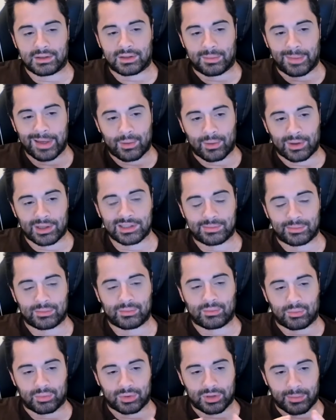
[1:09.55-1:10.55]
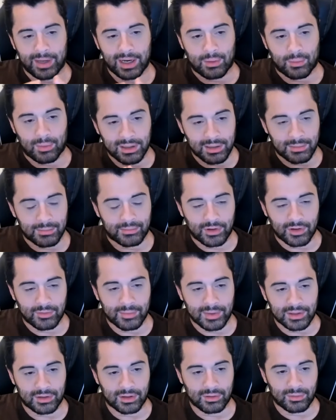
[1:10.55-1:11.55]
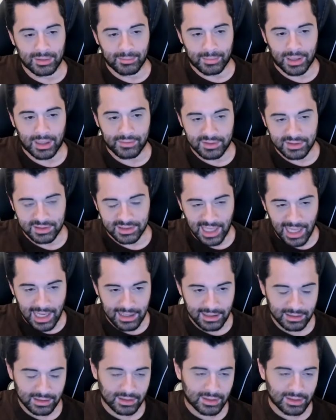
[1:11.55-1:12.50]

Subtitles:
one improvement to one part of the stack,